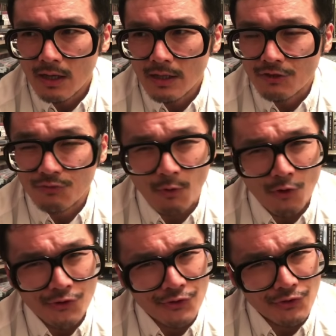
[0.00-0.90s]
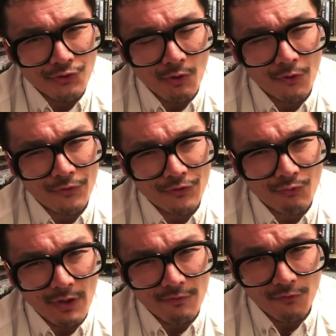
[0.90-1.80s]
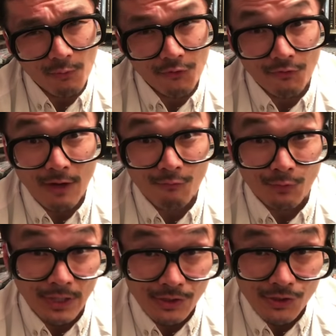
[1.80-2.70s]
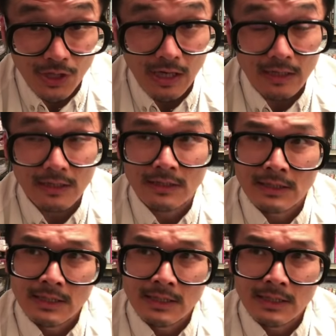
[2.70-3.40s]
exposure to all these great films of Alfred Hitchcock.